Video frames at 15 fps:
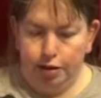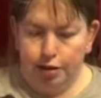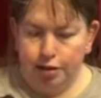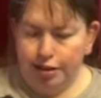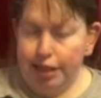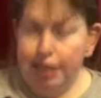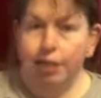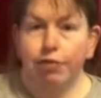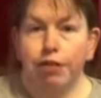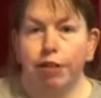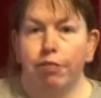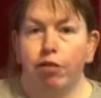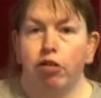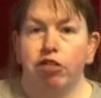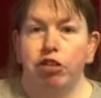Seeing something I
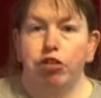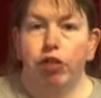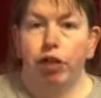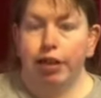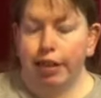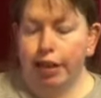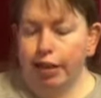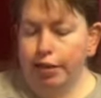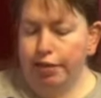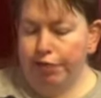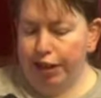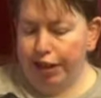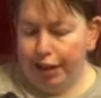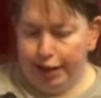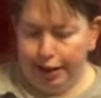want to try and get if I
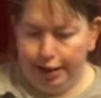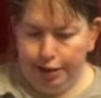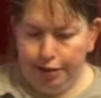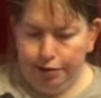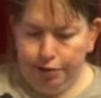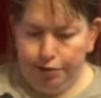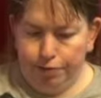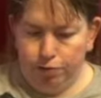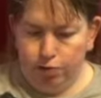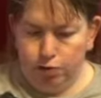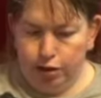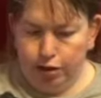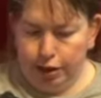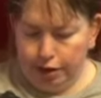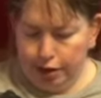can afford to
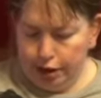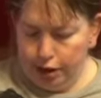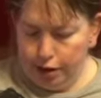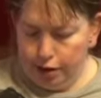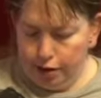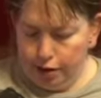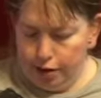get it.